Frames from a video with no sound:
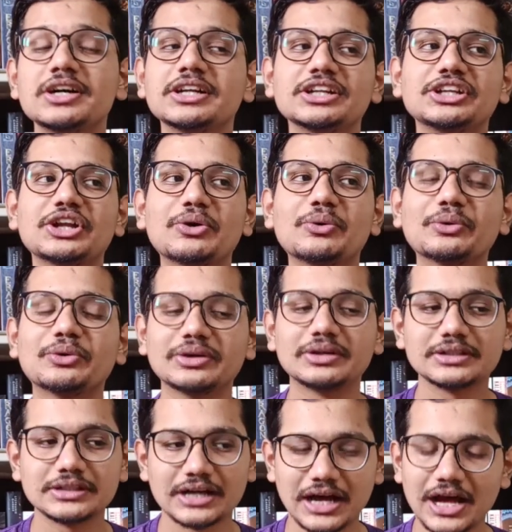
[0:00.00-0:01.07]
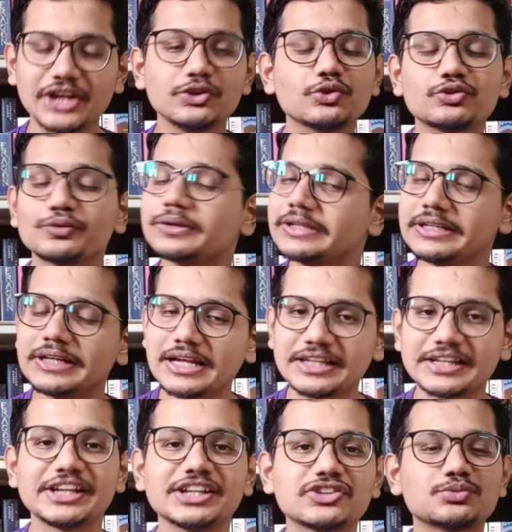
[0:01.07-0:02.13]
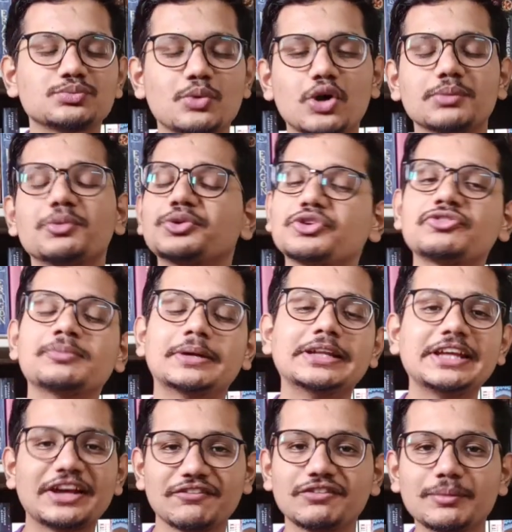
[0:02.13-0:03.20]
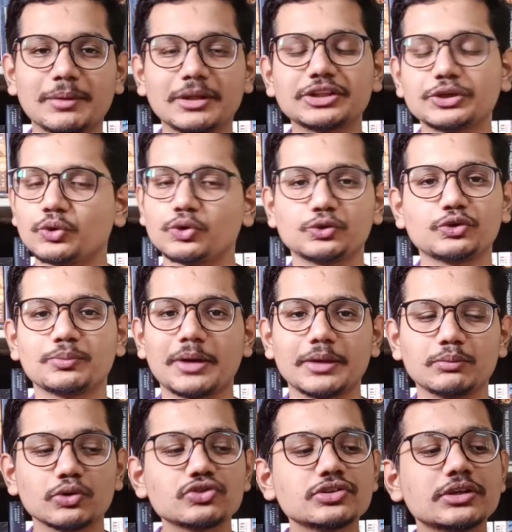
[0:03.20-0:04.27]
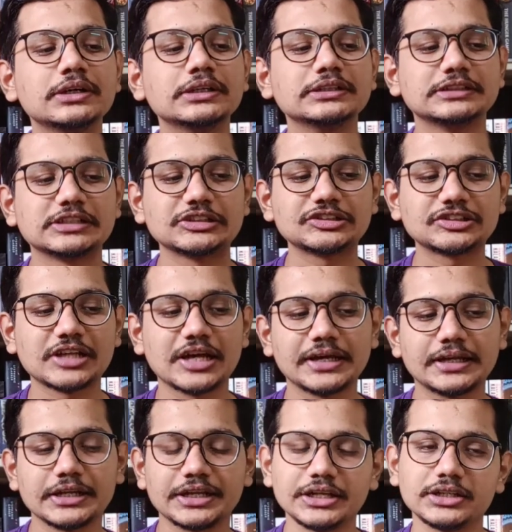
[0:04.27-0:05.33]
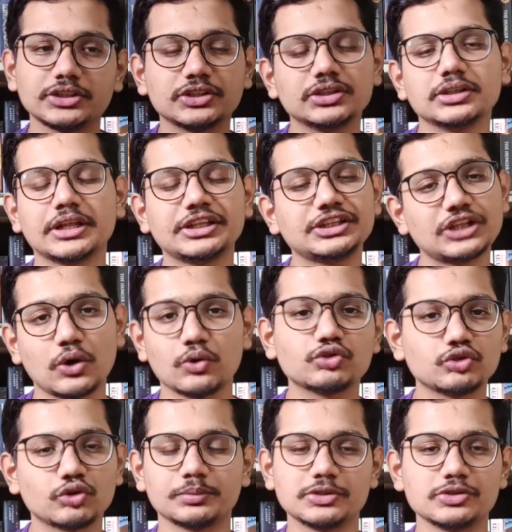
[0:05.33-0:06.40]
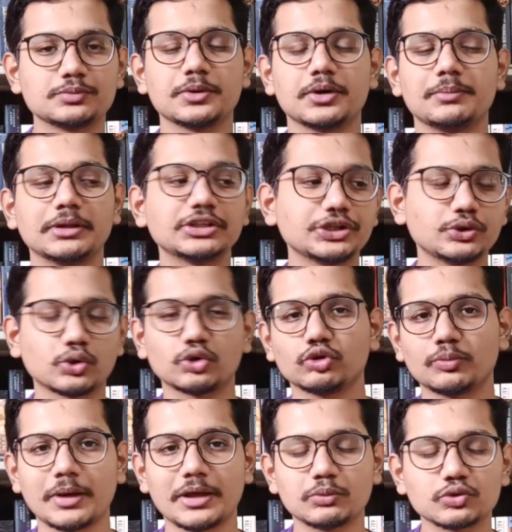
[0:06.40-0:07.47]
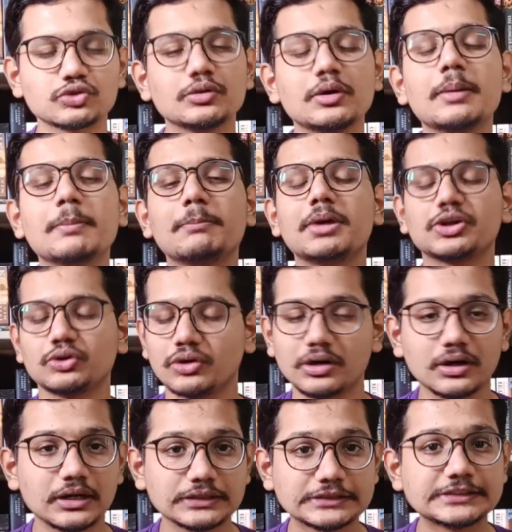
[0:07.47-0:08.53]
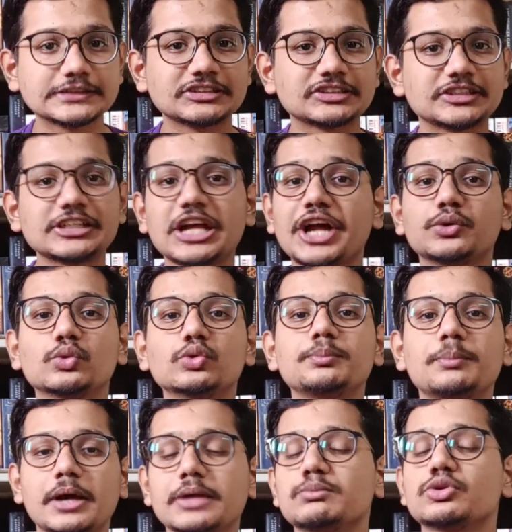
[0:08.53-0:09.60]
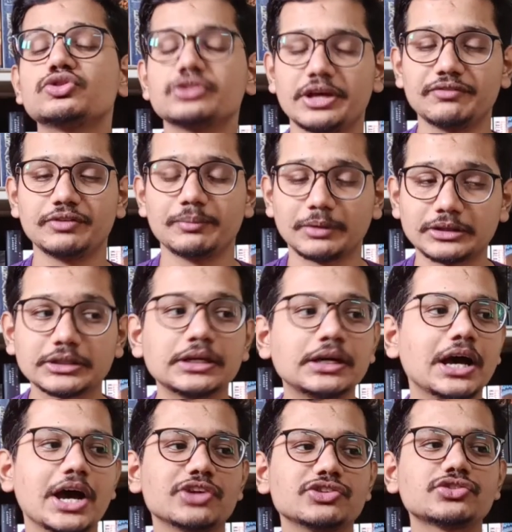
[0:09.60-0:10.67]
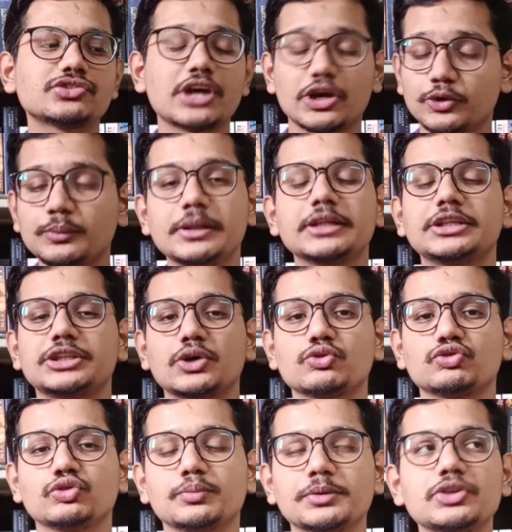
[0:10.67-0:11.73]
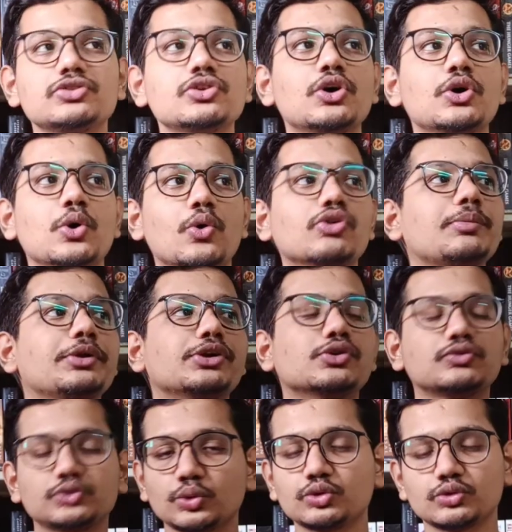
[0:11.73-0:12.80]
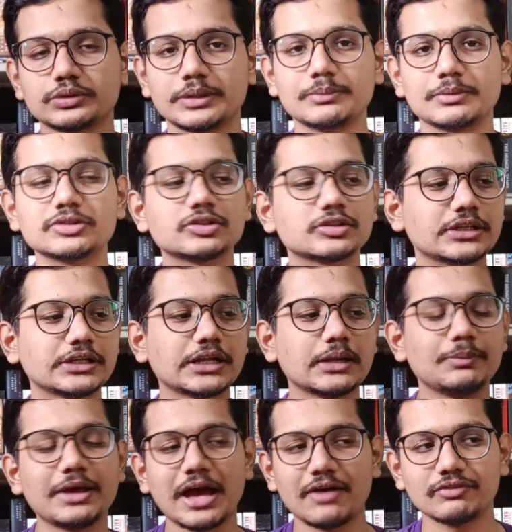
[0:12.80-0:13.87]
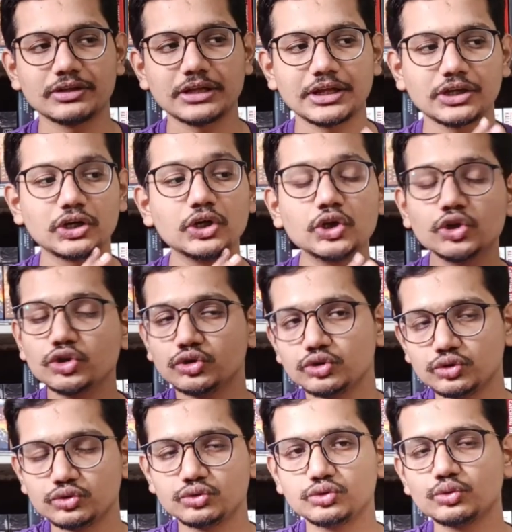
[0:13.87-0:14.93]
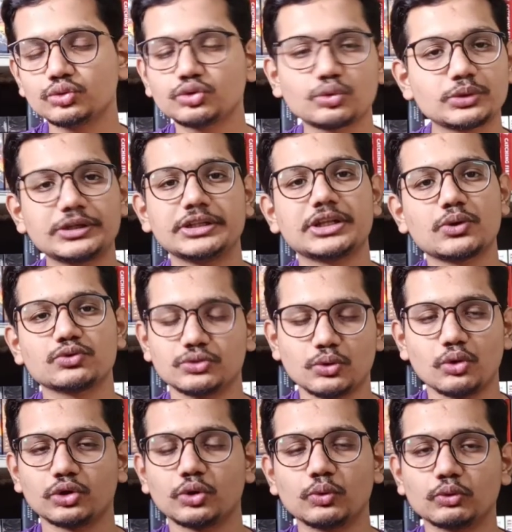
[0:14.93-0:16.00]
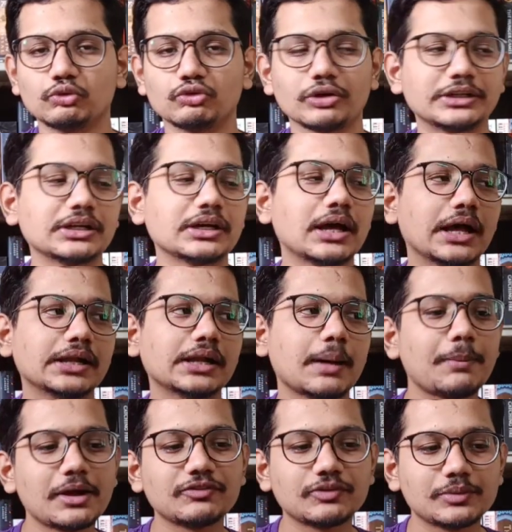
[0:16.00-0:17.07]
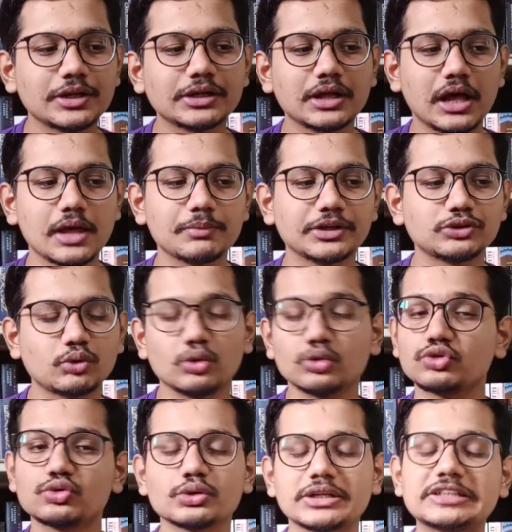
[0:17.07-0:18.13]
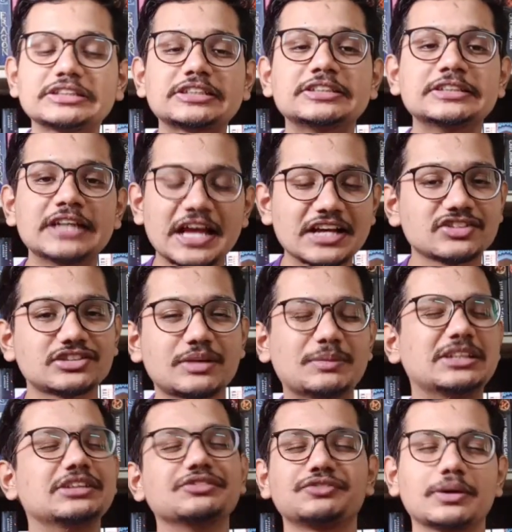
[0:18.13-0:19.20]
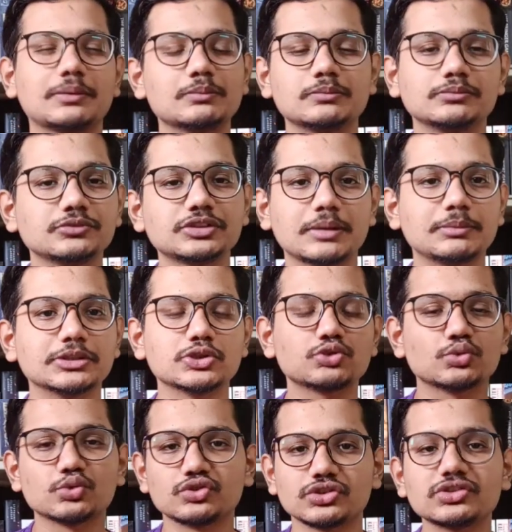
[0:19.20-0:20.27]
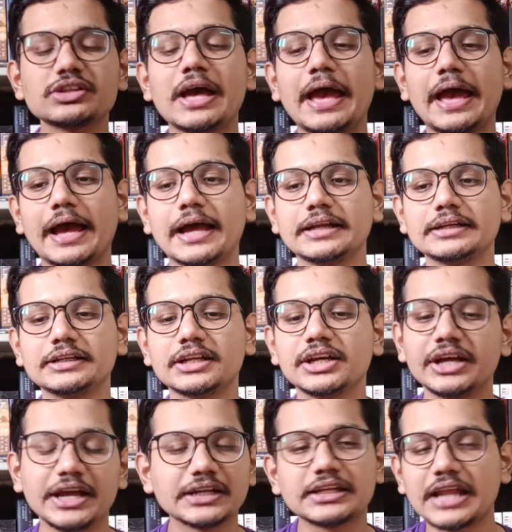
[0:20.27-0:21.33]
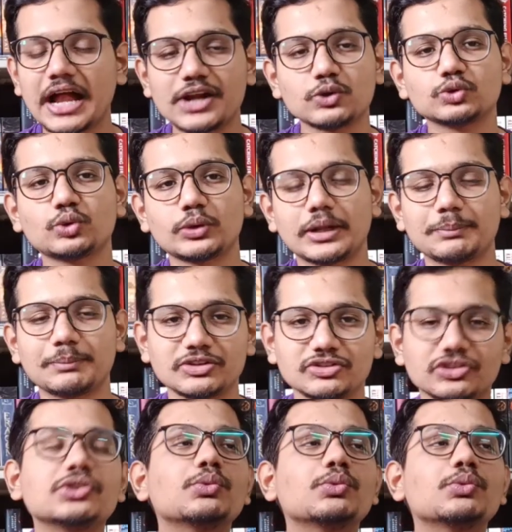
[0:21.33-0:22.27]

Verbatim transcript: Now, I usually allocate a small amount of money every month in order to buy books. That is, I allocate like one thousand rupees per month in order to buy books. But uh, the thing is that I don't buy books every month. I just accumulate the one thousand rupees over a period of two to three months. Then I'll be having like two to three thousand on the whole, right? And apart from that, I might also get extra money from some other sources and it'll add on to that budget.